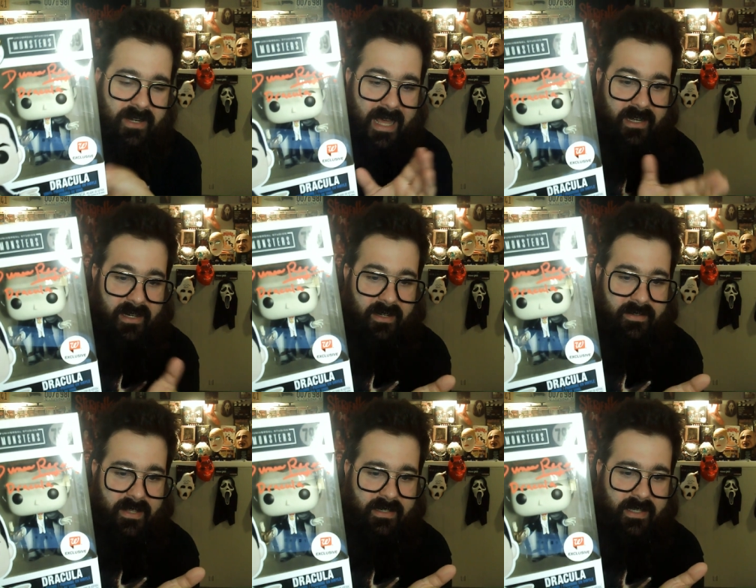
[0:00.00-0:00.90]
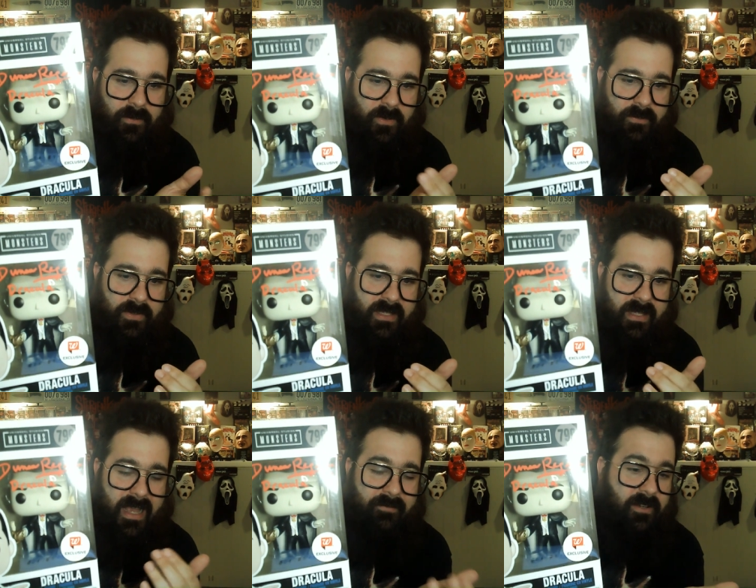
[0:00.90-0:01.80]
had I done a send in would be
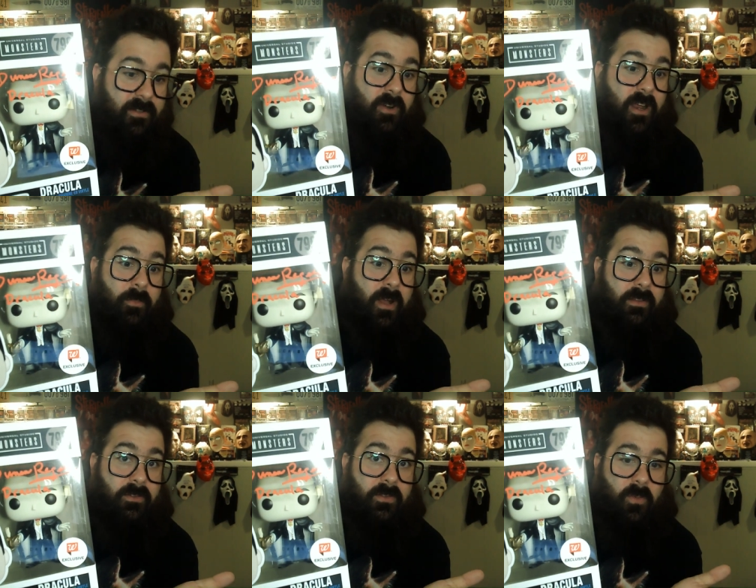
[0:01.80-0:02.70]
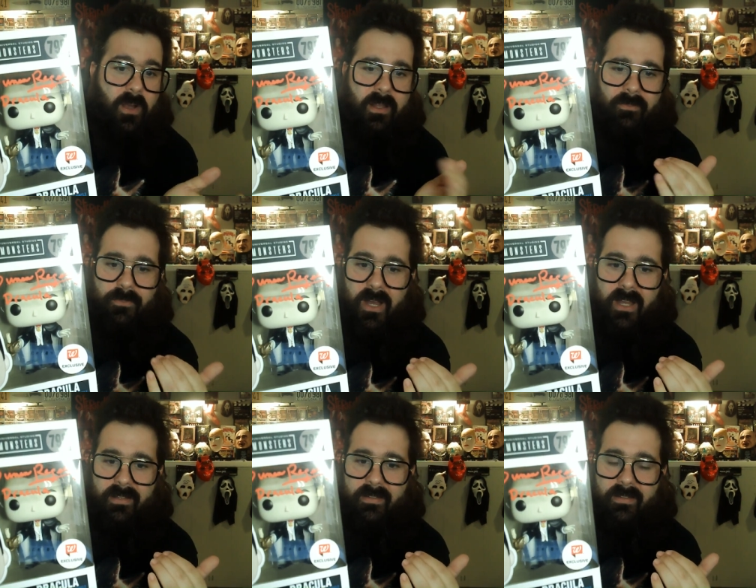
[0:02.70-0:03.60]
have an inscribed monster squad.
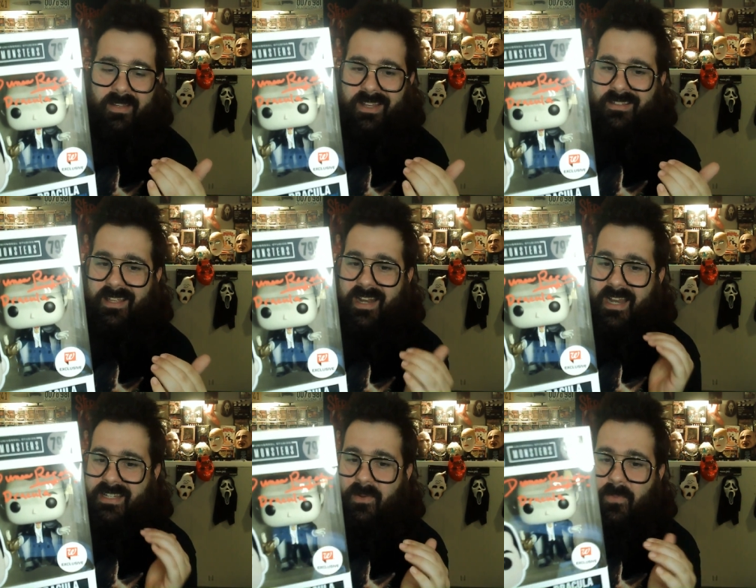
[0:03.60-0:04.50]
But like I said, I didn't